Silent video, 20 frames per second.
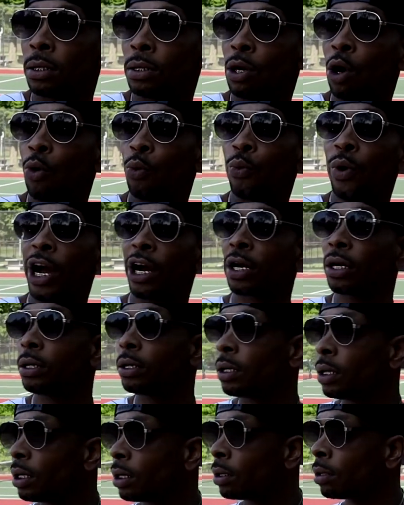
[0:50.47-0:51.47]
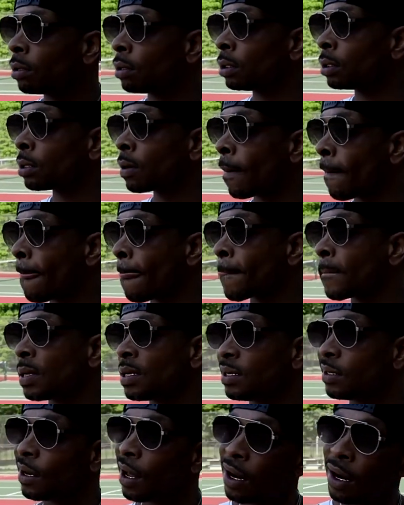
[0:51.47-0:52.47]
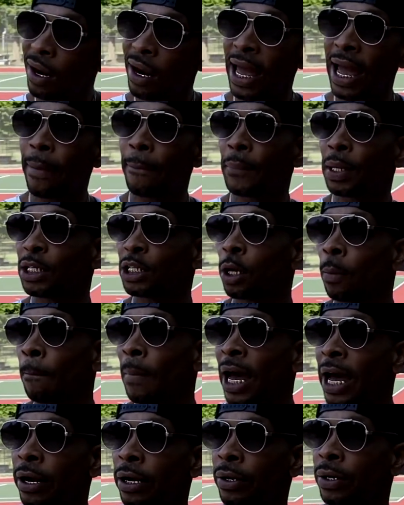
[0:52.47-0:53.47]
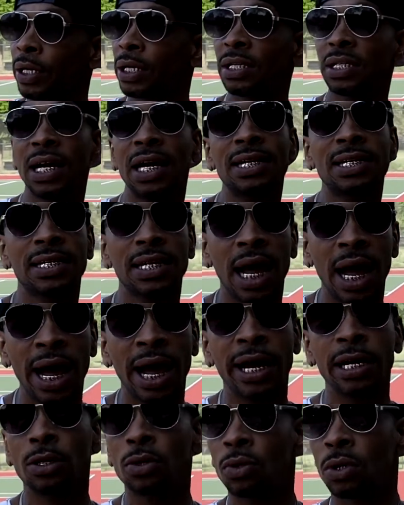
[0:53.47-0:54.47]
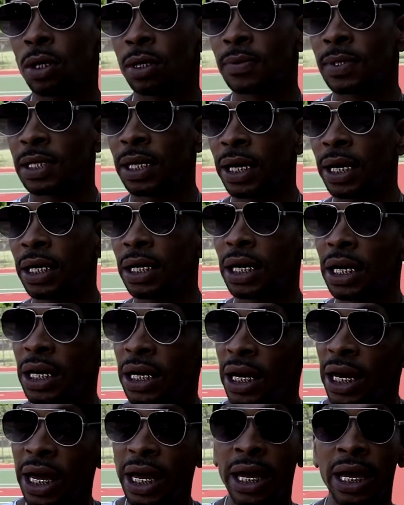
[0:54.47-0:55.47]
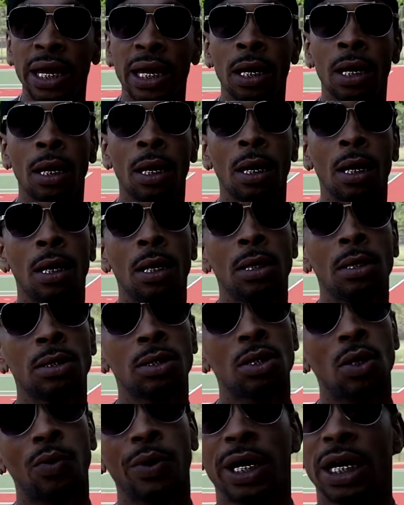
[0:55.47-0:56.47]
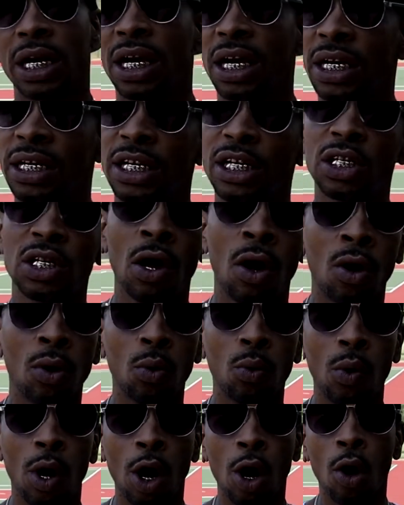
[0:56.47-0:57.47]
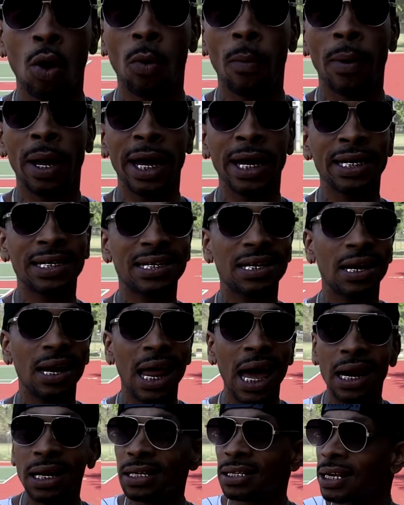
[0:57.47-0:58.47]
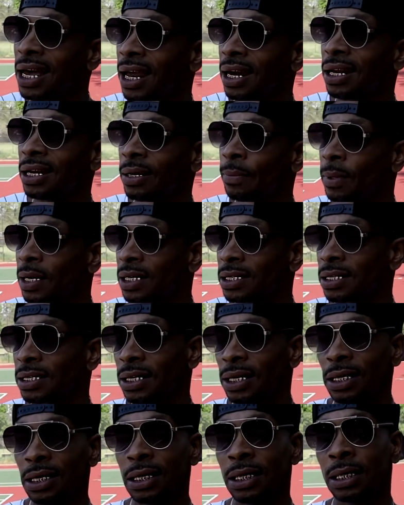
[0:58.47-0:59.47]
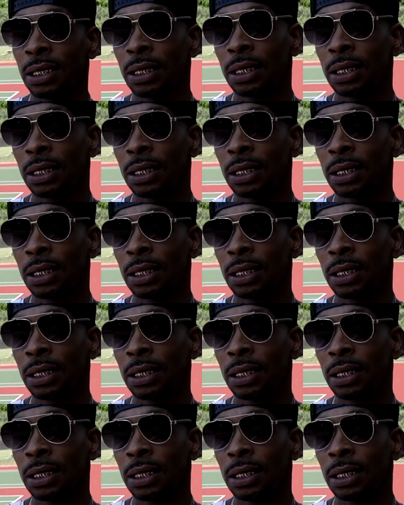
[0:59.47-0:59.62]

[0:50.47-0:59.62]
No record deal, none of that. But the matter is, I signed, you know what I'm saying, to get ahead so we can get this on the road, man. It's a lot of talent in my city.